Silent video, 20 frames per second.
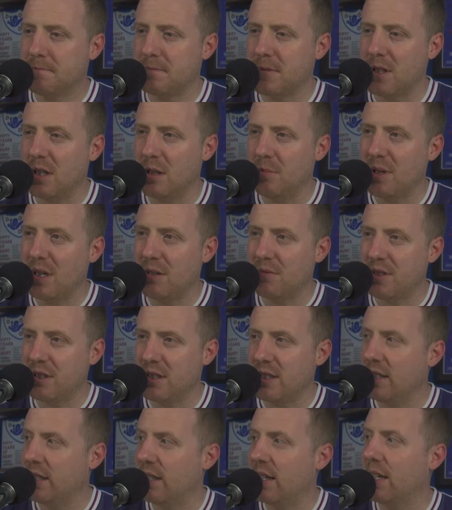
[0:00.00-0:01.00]
Oh, I bet I've
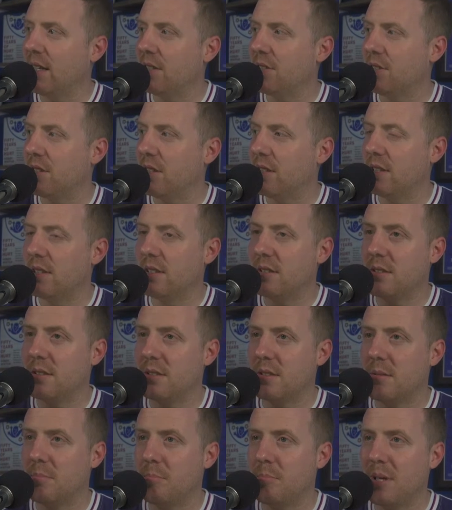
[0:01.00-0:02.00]
deleted it, actually.
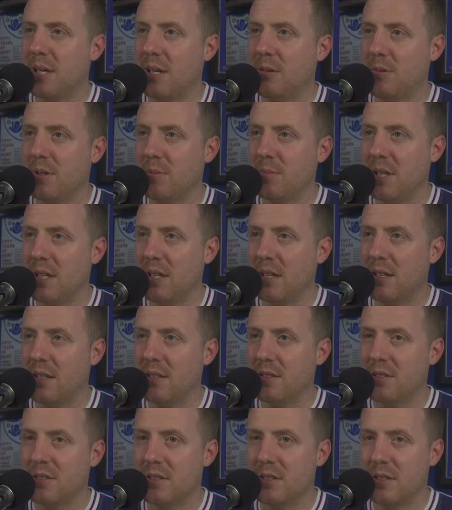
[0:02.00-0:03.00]
Bear with me,
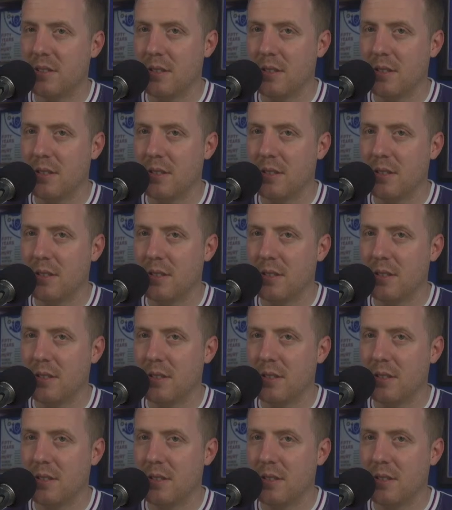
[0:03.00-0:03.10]
guys.